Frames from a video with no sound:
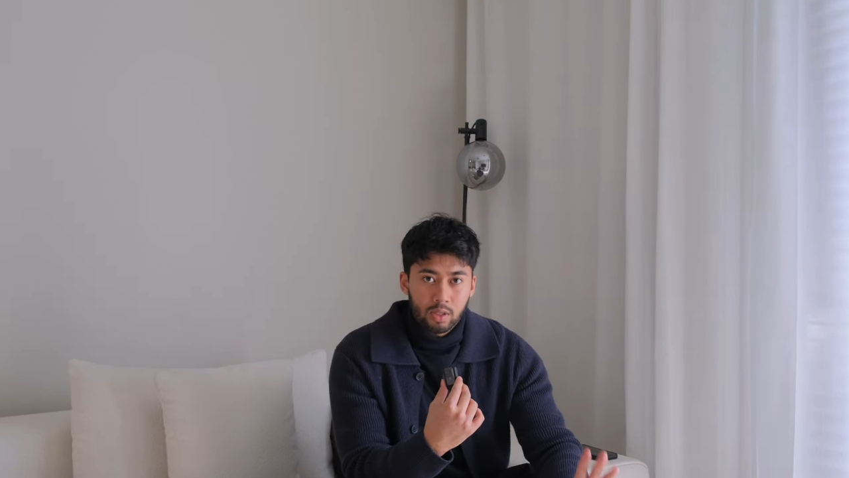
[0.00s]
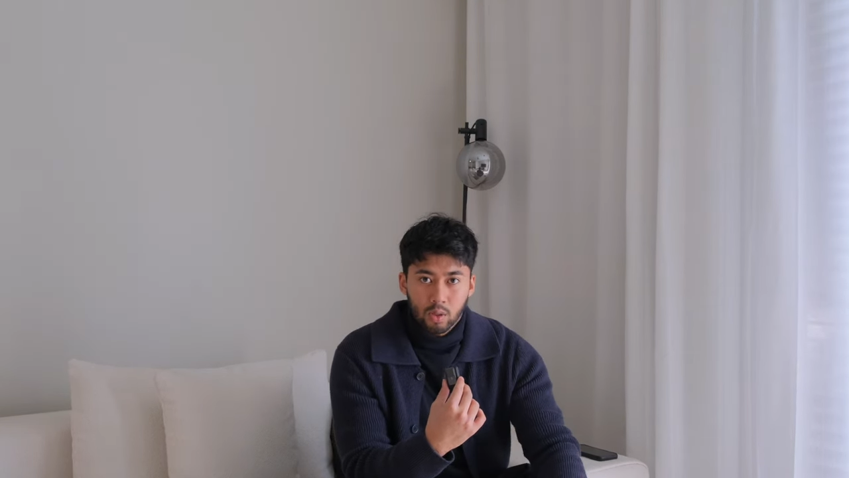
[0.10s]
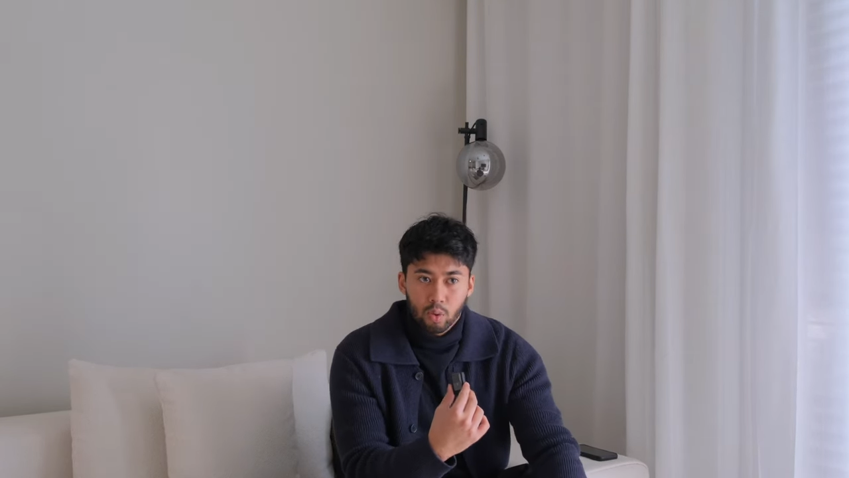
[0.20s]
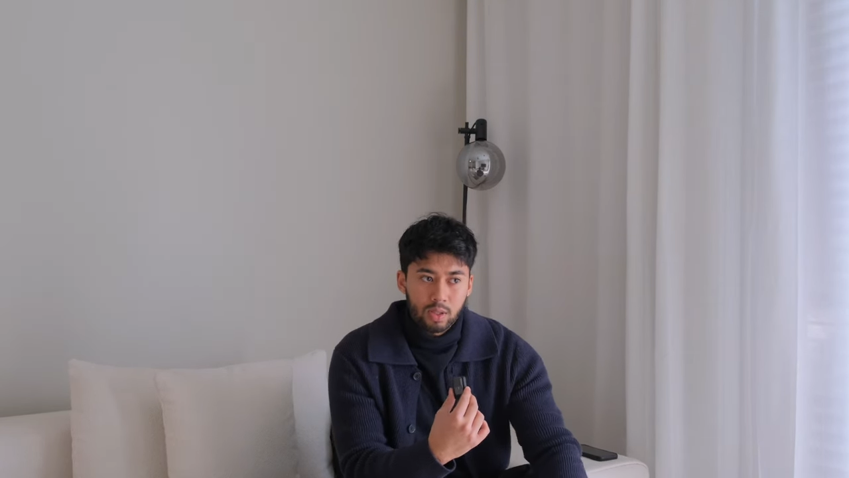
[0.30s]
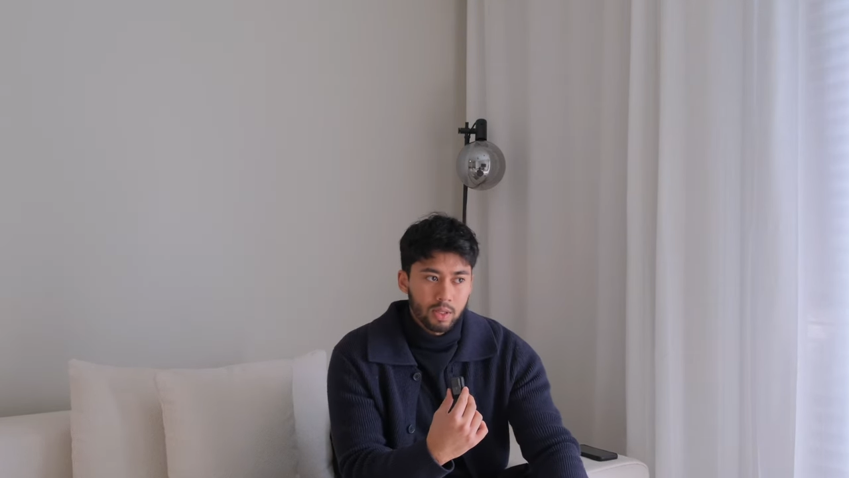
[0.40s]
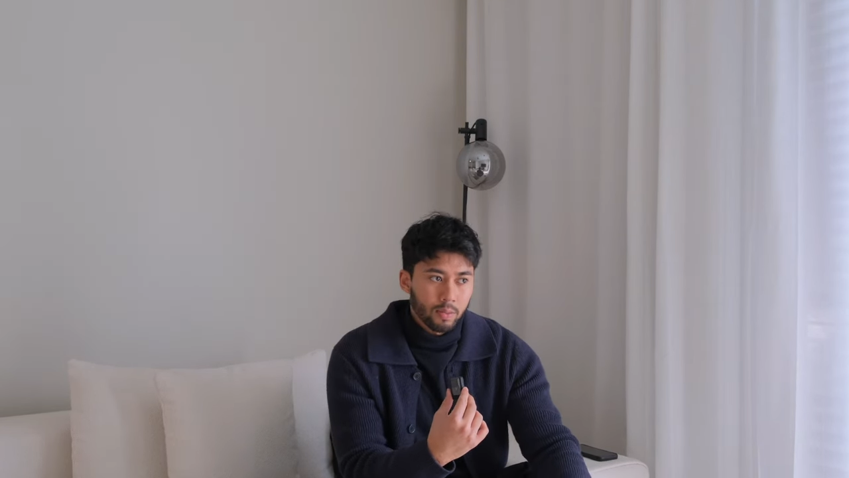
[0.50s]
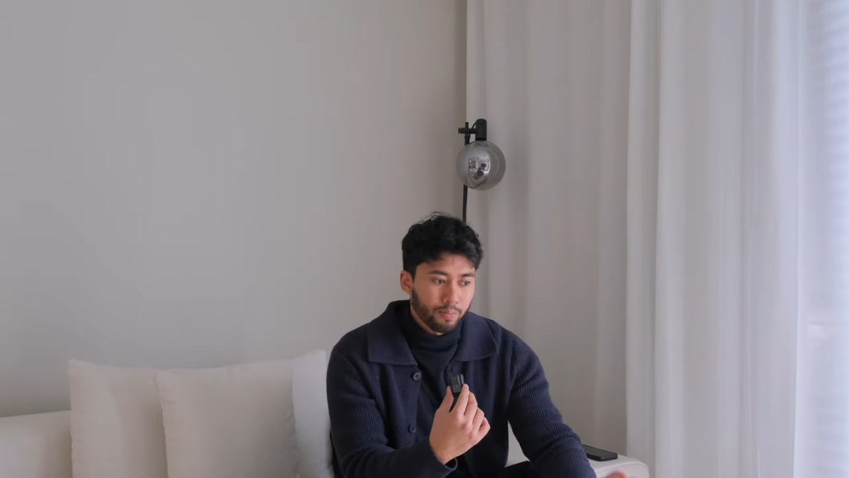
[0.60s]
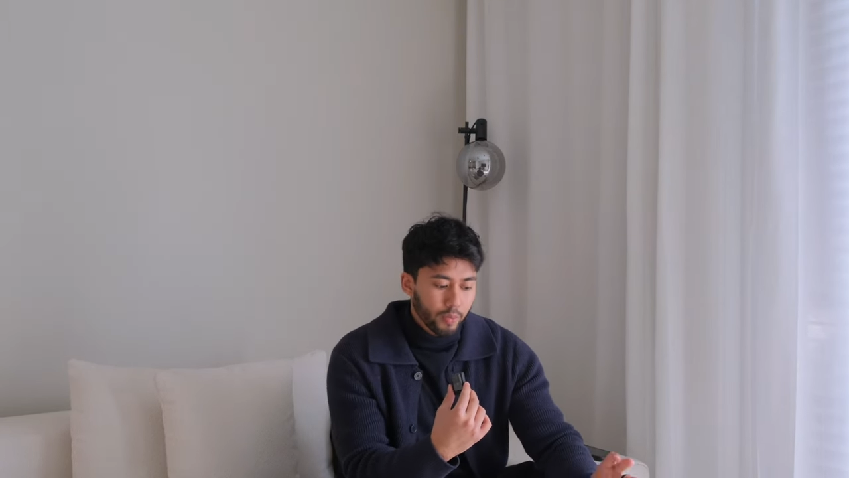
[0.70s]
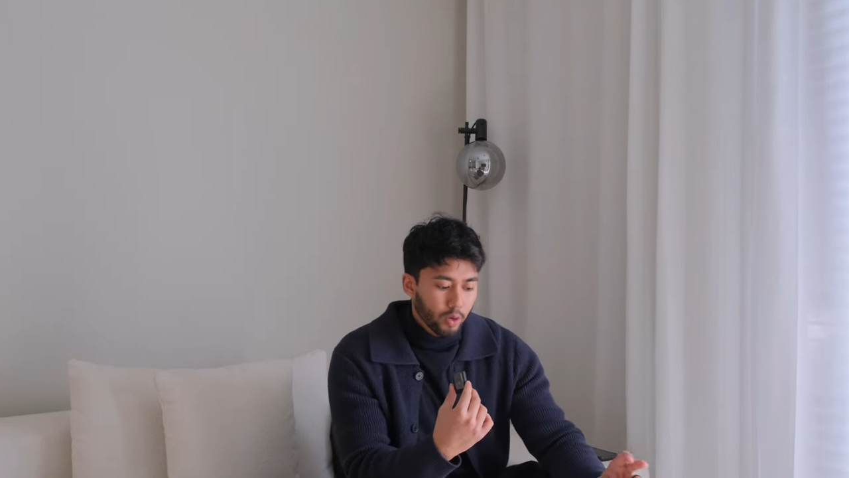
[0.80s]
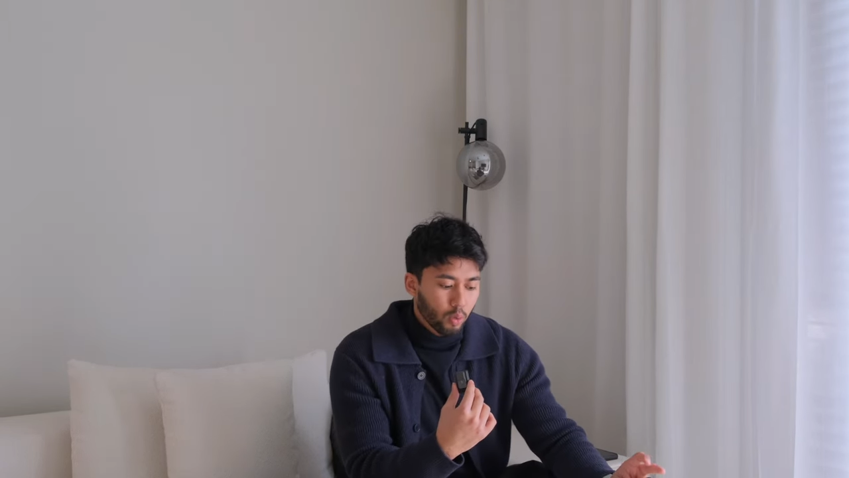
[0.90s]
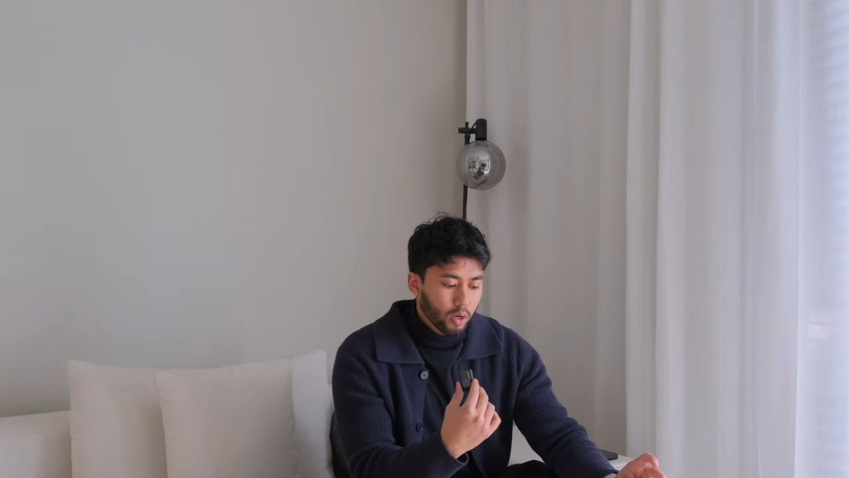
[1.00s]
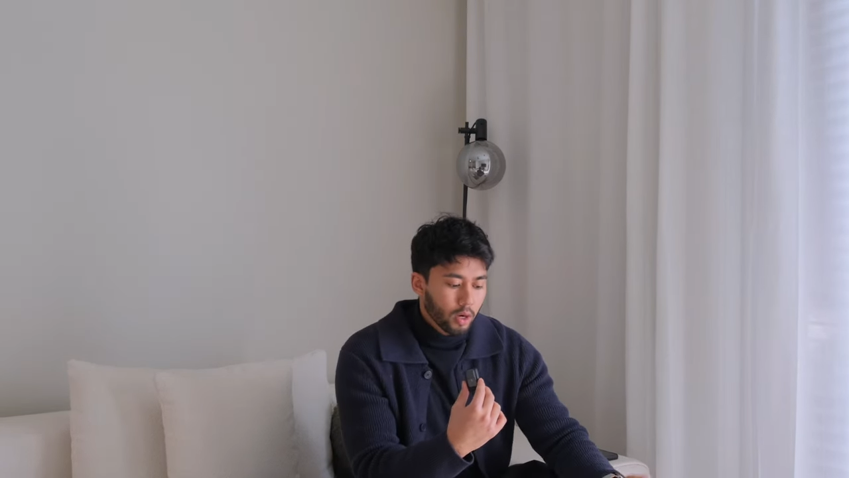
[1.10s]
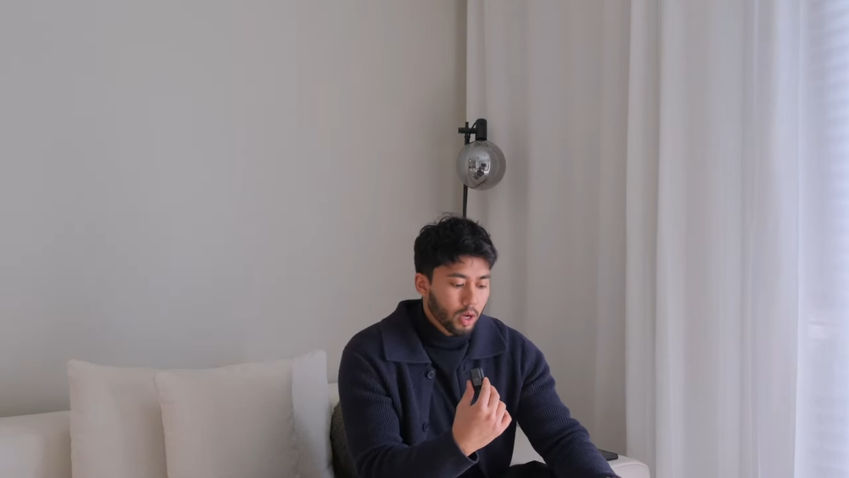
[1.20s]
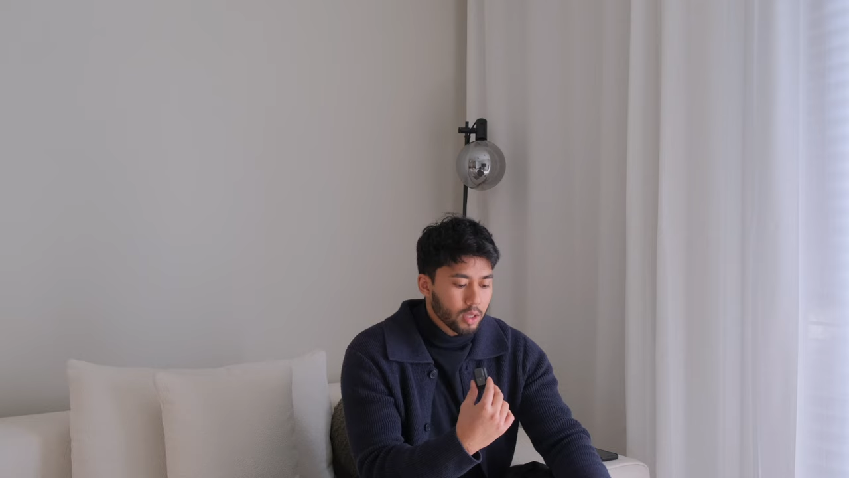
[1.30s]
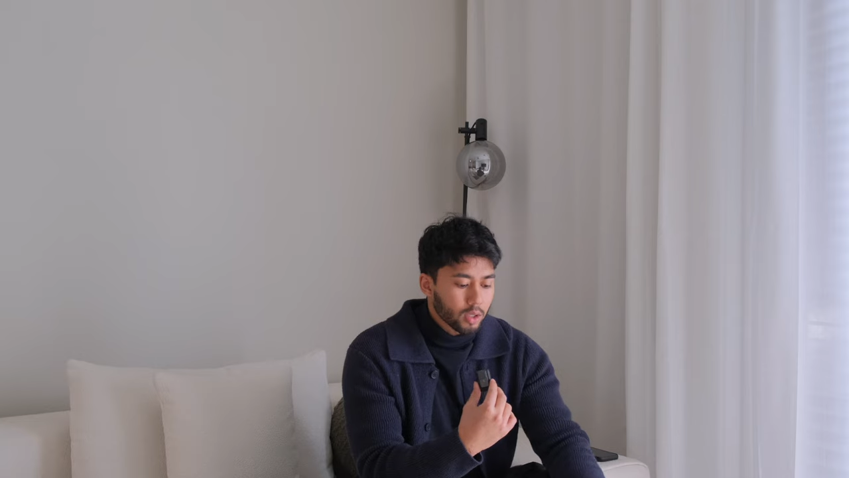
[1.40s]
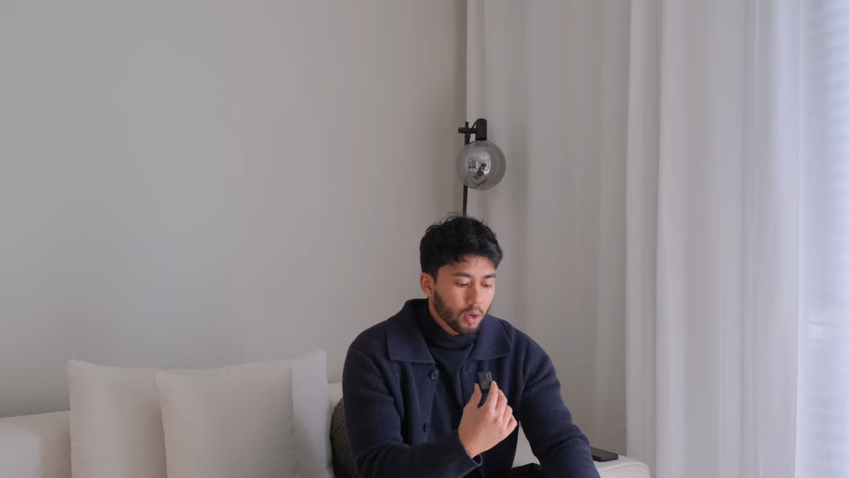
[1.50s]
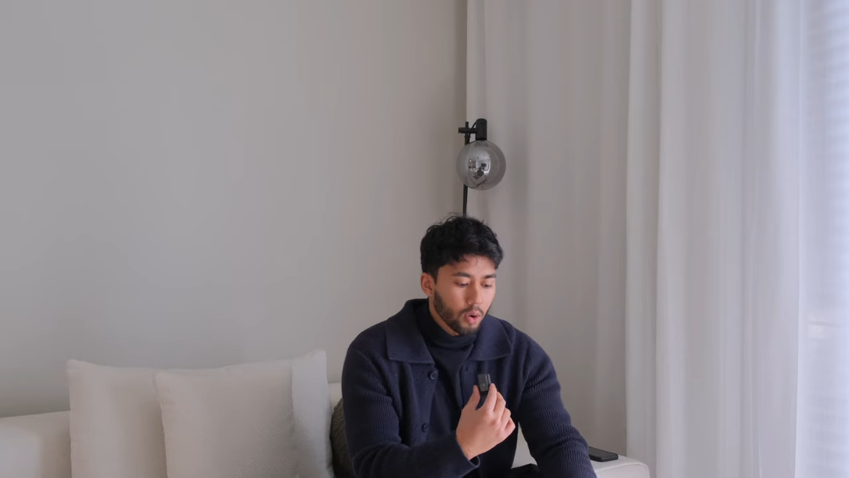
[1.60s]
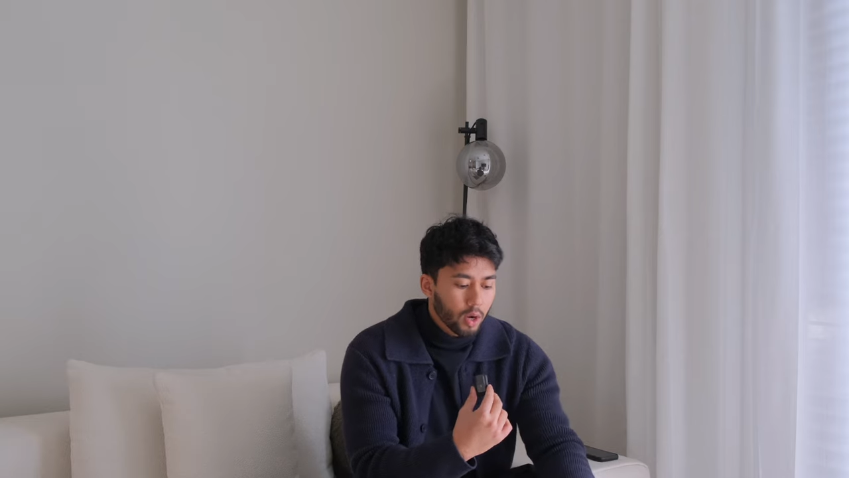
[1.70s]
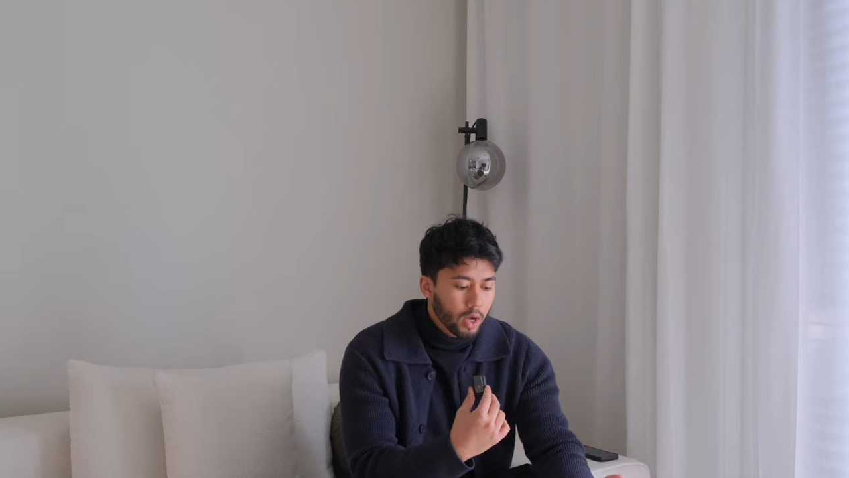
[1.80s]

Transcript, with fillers: stoicism and whatnot. So